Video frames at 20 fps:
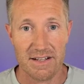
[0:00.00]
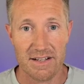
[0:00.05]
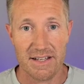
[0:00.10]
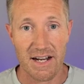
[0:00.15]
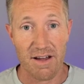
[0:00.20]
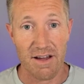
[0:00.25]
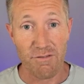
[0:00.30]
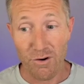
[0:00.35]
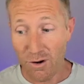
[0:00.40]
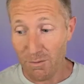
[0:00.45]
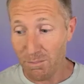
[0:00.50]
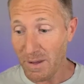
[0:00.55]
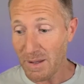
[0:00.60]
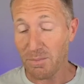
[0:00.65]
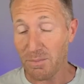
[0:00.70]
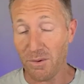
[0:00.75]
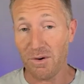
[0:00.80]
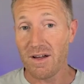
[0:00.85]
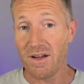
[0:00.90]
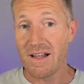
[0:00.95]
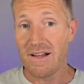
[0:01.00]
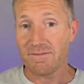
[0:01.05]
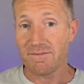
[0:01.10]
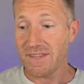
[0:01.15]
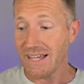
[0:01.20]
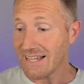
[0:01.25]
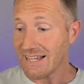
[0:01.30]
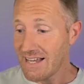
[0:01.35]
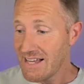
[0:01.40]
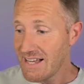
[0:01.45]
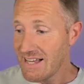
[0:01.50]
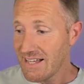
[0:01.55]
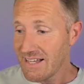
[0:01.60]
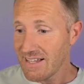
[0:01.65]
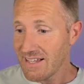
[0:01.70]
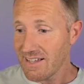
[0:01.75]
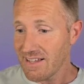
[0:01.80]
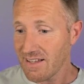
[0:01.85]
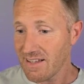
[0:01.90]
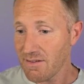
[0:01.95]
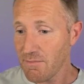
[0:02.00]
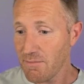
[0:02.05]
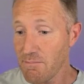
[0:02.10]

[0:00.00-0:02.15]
And I've heard people like it,